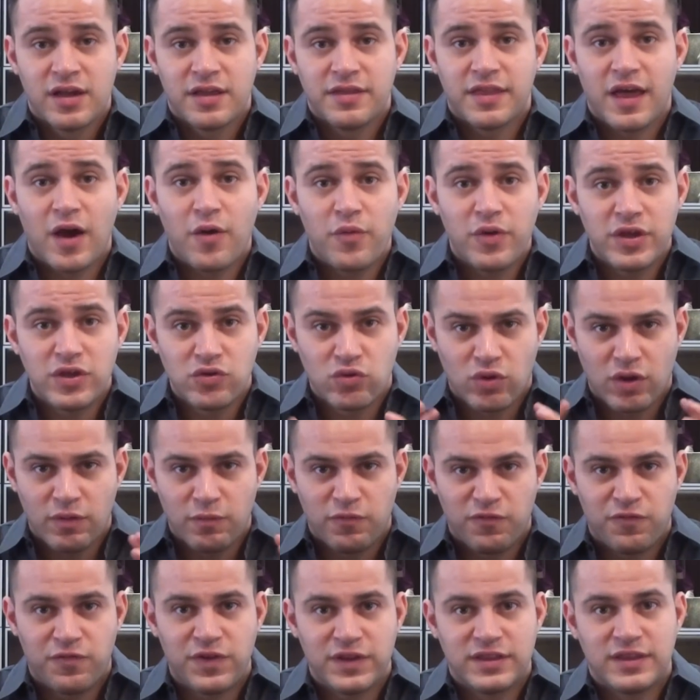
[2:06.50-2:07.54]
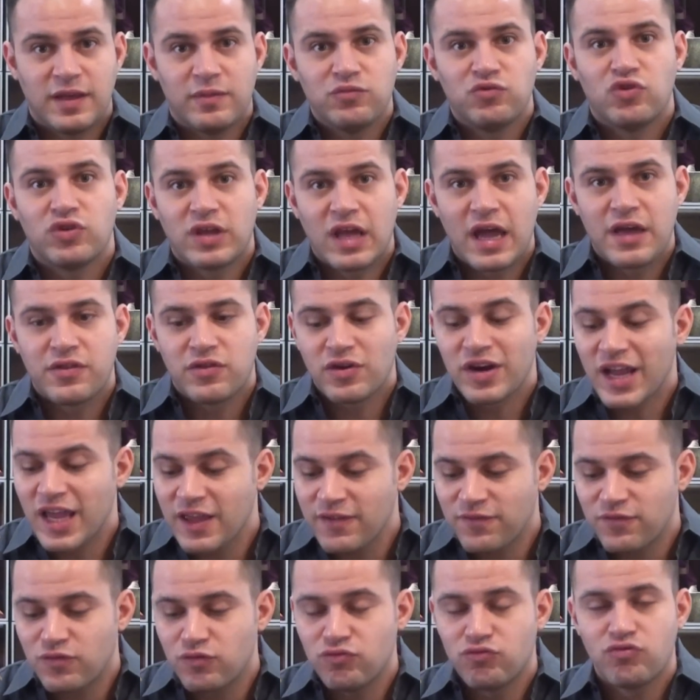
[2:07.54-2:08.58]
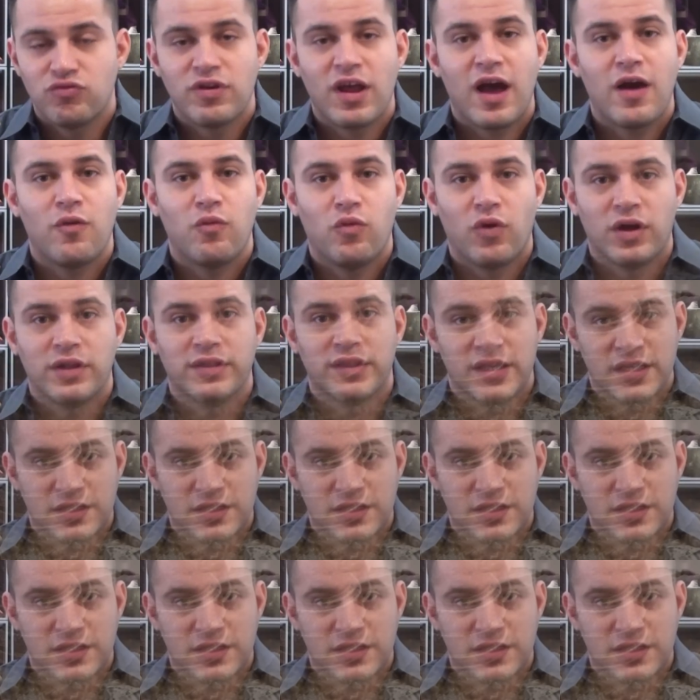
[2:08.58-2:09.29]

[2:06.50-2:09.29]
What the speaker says: That way you can fit them together if you do not want